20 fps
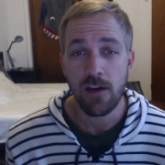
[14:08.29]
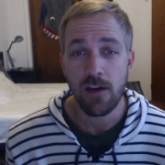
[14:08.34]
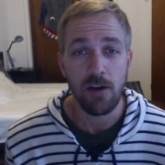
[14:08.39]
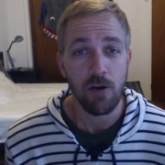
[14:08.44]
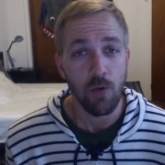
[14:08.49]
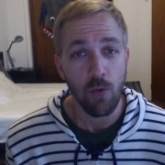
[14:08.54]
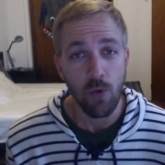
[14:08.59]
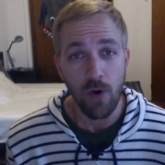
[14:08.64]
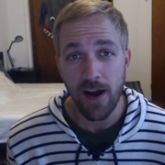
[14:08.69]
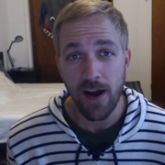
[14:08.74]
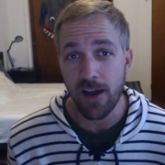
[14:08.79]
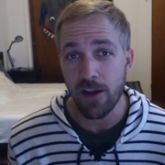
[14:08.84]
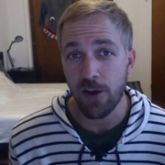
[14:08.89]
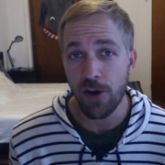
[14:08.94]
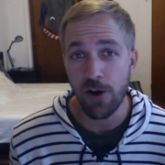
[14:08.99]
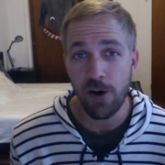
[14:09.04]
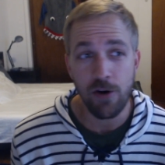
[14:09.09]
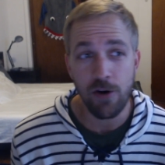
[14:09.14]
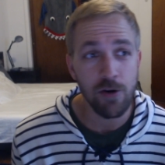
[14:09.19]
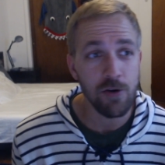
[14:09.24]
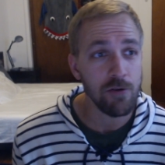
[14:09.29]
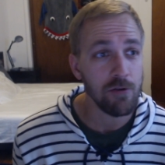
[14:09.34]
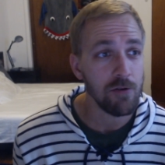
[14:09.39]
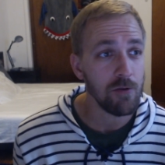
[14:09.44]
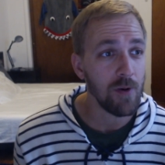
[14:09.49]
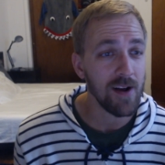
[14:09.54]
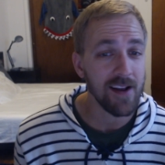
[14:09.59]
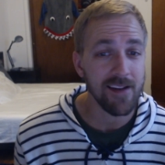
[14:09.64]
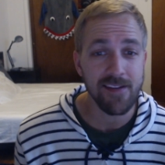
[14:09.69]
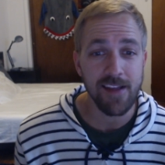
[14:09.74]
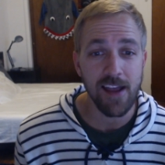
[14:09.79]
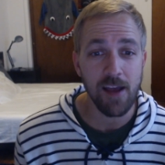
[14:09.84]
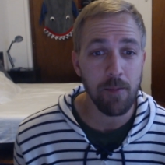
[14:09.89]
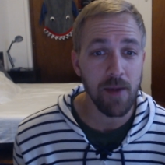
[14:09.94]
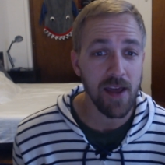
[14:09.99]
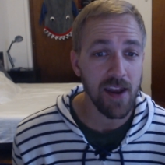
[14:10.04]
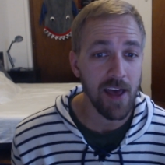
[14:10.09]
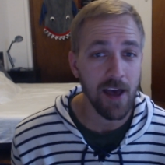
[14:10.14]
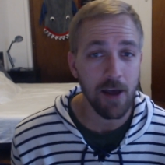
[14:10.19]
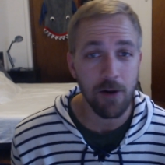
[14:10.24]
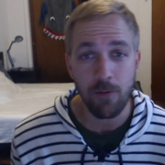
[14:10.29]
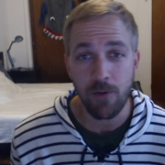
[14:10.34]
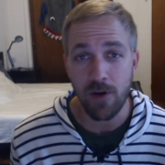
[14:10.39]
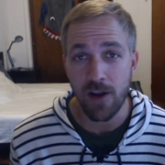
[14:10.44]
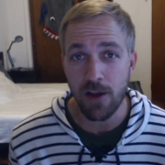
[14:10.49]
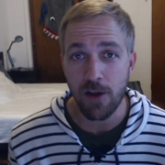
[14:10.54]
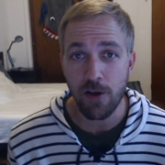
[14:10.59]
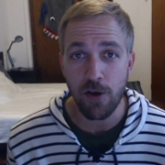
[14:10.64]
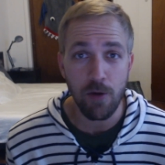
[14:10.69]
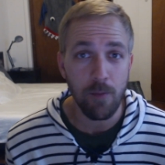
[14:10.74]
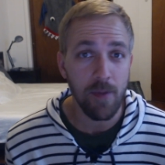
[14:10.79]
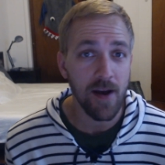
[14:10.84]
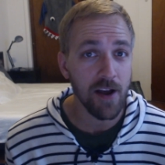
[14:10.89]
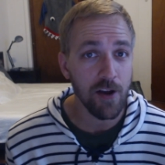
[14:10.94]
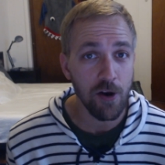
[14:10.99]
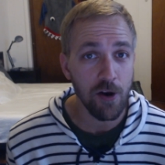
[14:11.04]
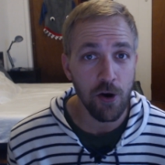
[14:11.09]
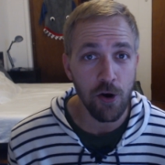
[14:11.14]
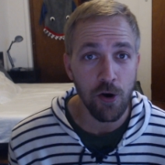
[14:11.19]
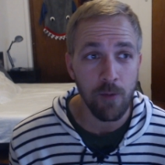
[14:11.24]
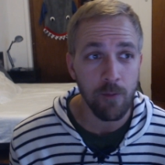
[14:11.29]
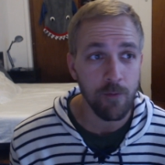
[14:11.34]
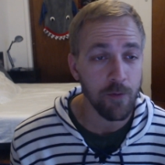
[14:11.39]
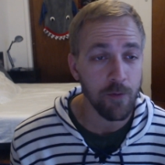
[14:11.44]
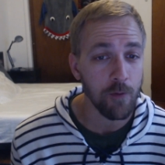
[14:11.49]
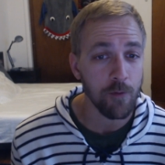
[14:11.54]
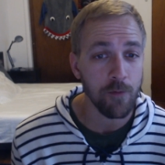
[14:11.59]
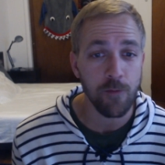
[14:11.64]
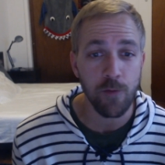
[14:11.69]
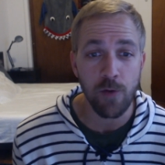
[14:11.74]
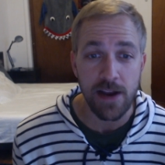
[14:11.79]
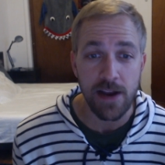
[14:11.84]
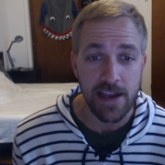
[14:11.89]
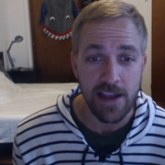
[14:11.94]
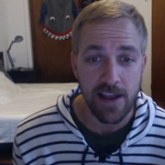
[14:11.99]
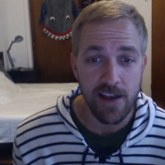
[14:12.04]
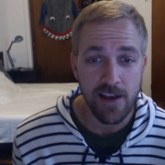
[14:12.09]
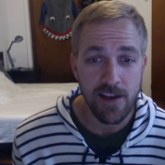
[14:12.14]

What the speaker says: And why stay in Manhattan when I can go back home for free